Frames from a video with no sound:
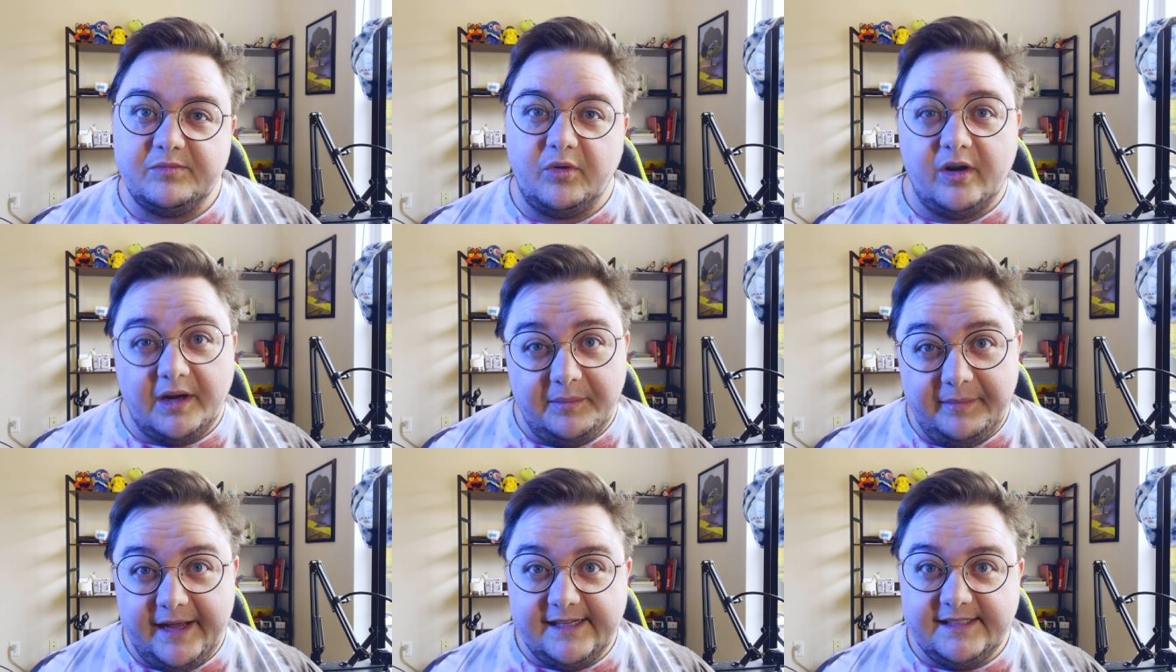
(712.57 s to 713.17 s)
more
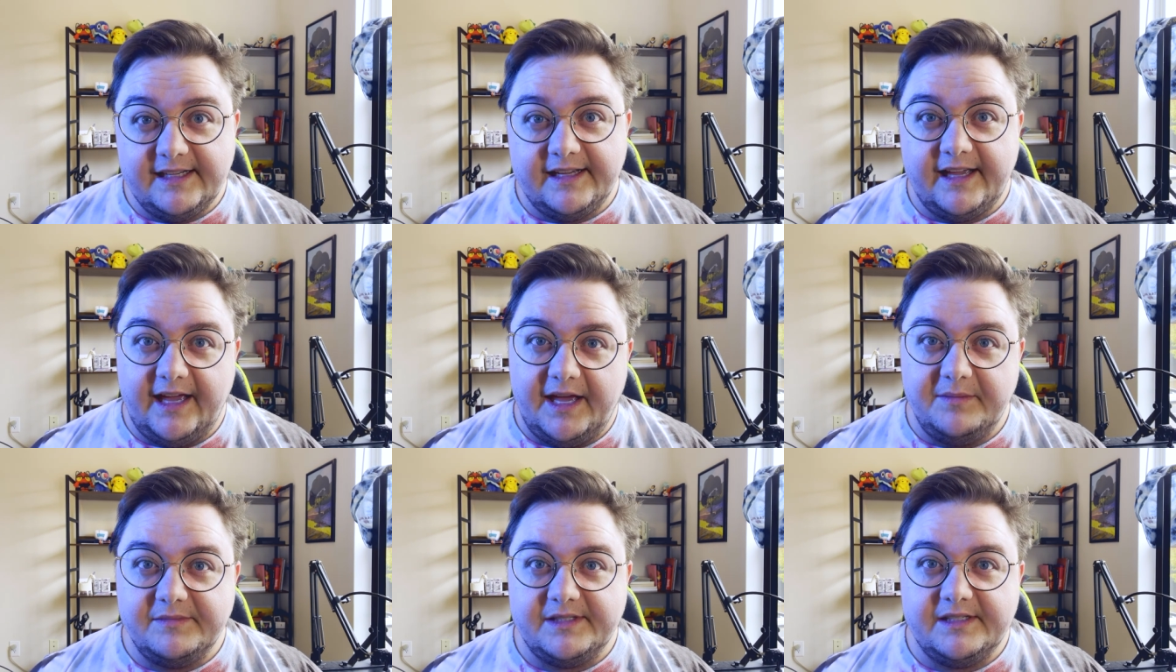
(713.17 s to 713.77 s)
on basic
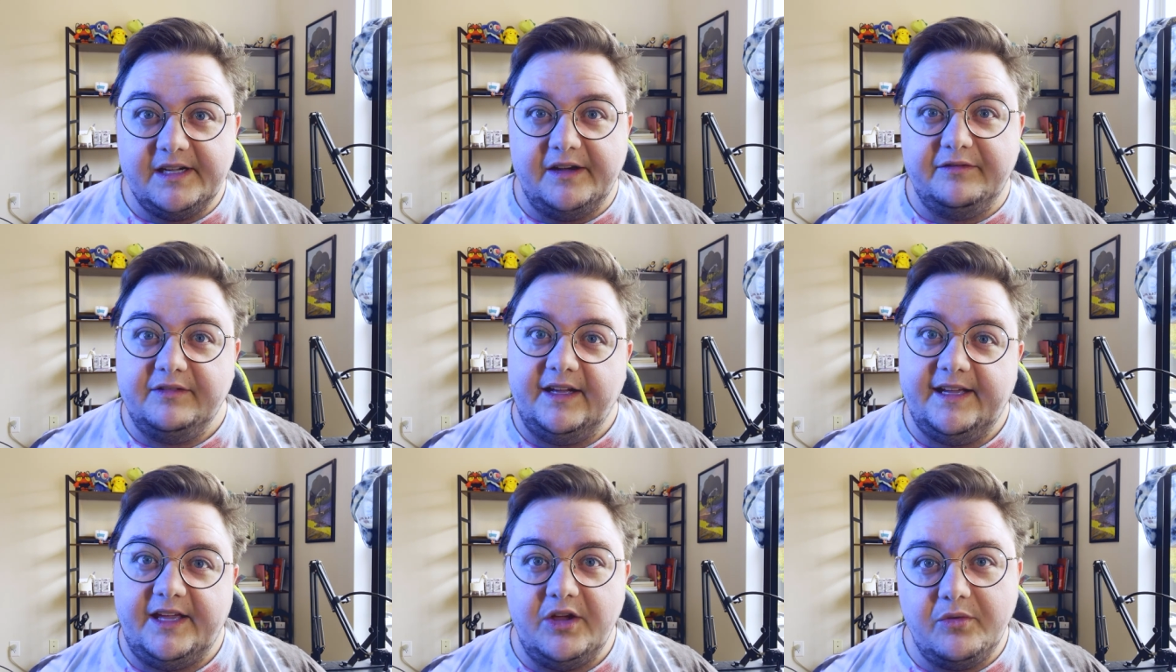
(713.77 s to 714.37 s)
game stuff
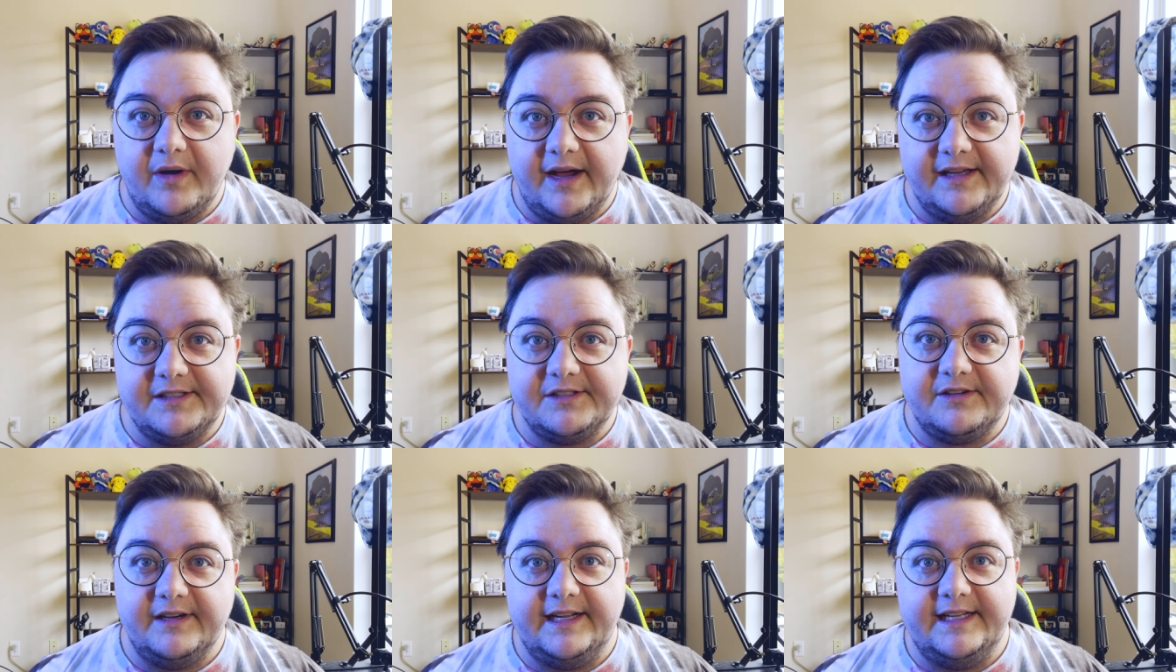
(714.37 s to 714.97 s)
like UI
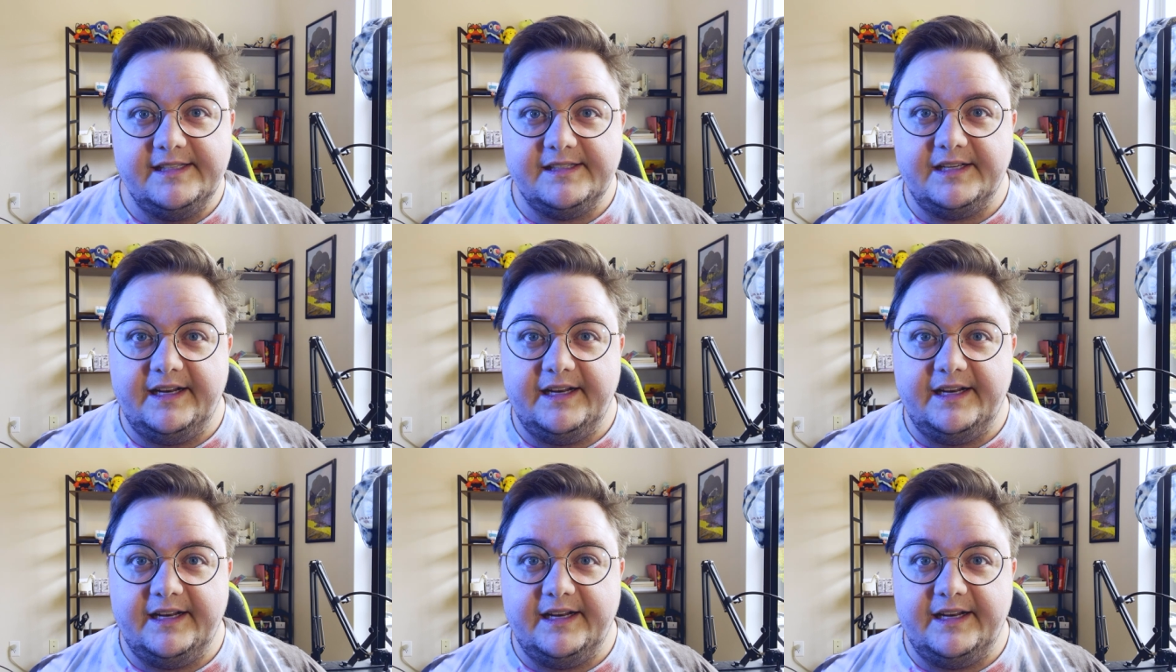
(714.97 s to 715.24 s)
screens